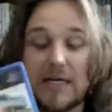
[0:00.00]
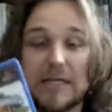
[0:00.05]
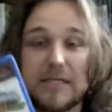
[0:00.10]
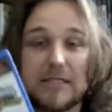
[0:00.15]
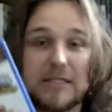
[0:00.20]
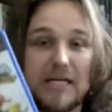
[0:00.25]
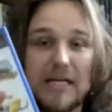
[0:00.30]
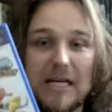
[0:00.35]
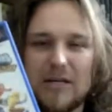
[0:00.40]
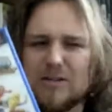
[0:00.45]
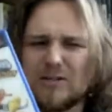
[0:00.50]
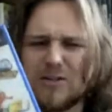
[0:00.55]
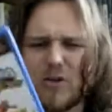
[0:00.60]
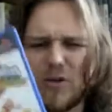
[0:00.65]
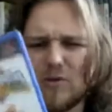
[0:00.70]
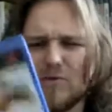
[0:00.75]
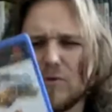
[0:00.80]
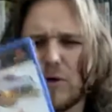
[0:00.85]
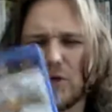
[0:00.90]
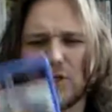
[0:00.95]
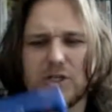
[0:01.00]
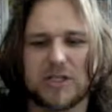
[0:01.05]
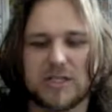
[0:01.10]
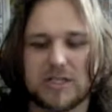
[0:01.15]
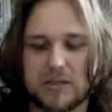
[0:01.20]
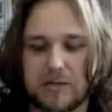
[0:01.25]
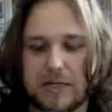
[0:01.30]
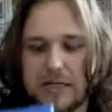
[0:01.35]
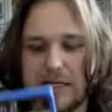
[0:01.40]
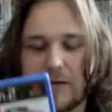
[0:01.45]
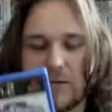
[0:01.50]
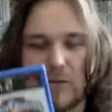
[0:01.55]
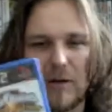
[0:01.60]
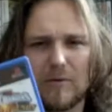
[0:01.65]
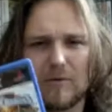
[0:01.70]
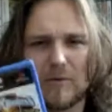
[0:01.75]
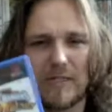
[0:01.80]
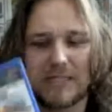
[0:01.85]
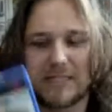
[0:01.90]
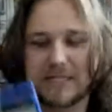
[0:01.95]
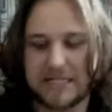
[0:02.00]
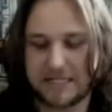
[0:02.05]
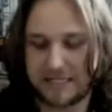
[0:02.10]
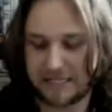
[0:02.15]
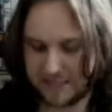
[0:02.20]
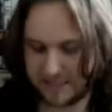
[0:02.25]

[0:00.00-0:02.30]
So I used to love watching this when I was a kid.